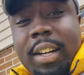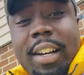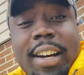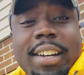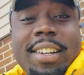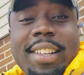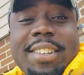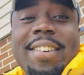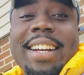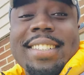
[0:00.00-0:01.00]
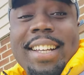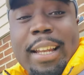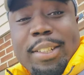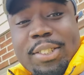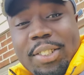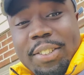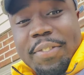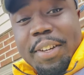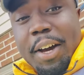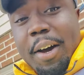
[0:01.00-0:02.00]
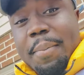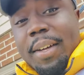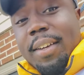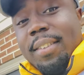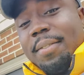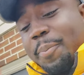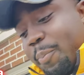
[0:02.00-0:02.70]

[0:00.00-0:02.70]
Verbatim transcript: I got another Rikers Island story for y'all, man.